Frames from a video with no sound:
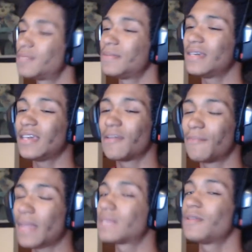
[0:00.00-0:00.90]
me
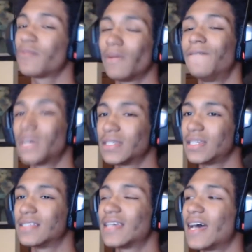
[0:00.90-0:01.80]
real fuzzy
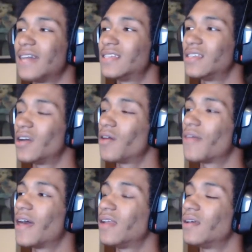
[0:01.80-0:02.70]
inside to know that